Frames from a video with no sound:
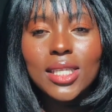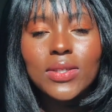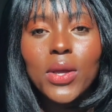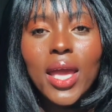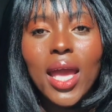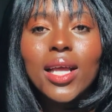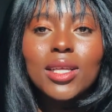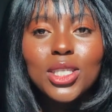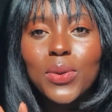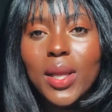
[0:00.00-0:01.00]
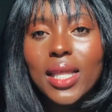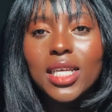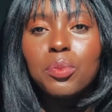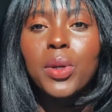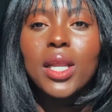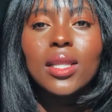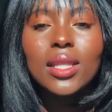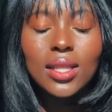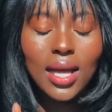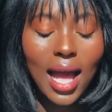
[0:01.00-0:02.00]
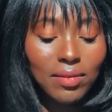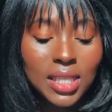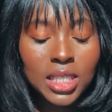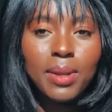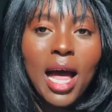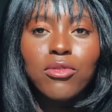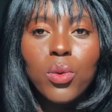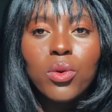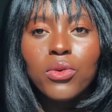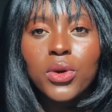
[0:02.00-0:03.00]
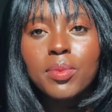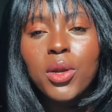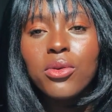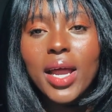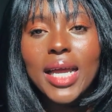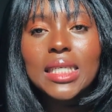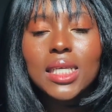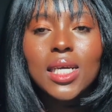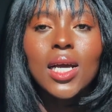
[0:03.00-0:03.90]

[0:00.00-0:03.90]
So I was like, okay, doing this, having this platform will force me to write.